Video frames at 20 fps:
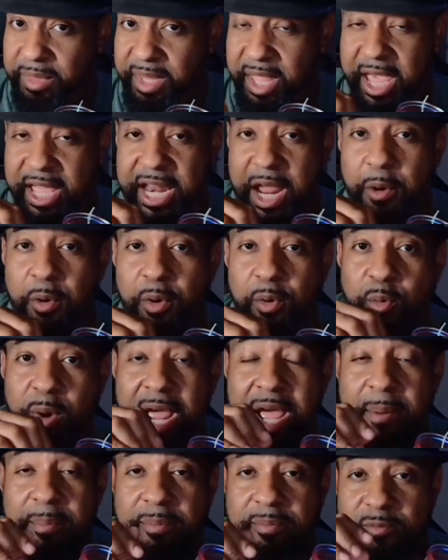And I will
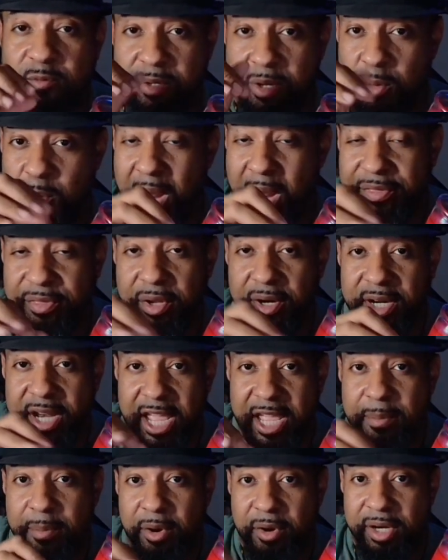wrap, you know, write their
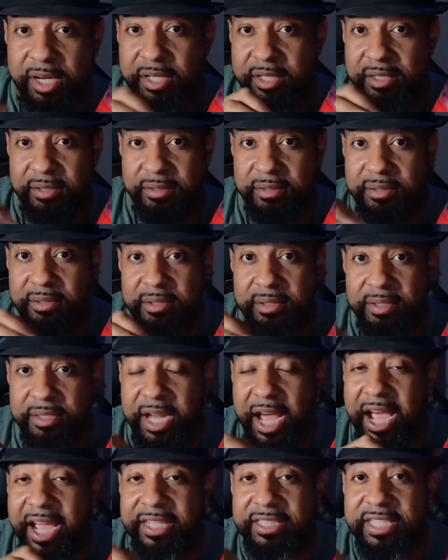name on it
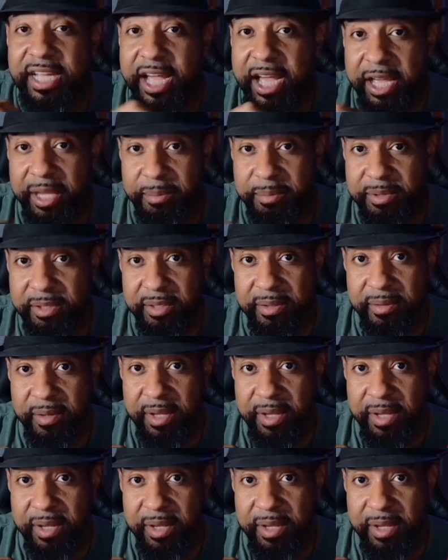9 times.